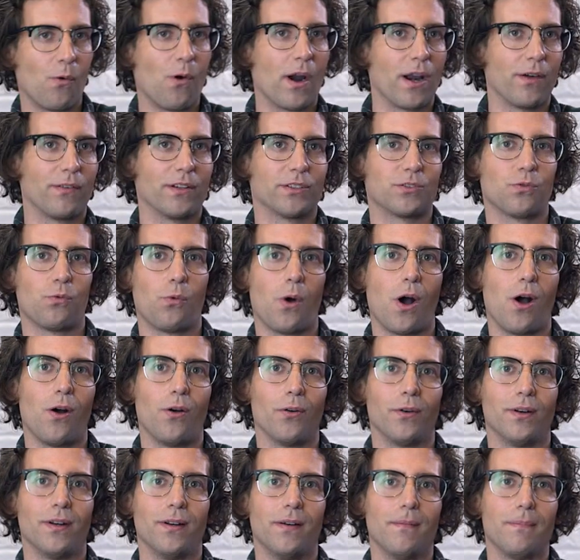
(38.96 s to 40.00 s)
one of us won't.
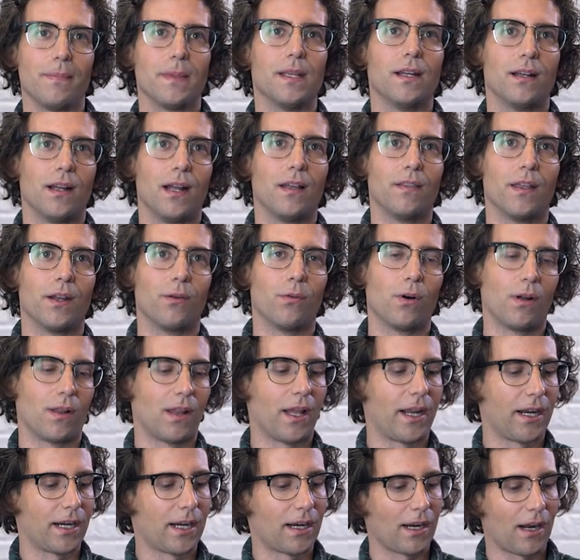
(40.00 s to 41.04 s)
And then we'll
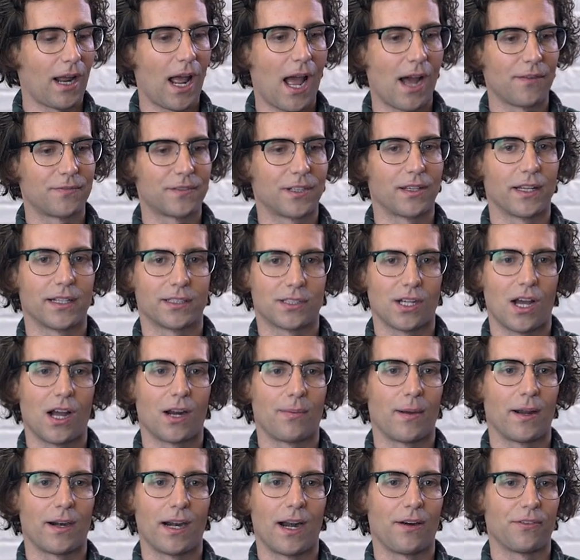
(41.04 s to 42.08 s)
like have to like talk
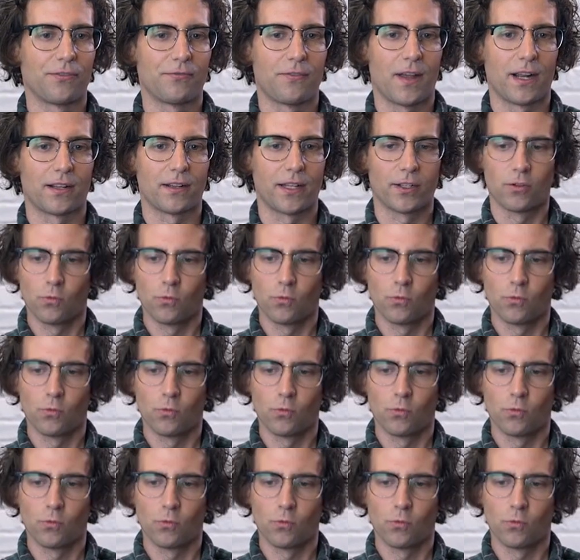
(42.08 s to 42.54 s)
about it after the fact, like,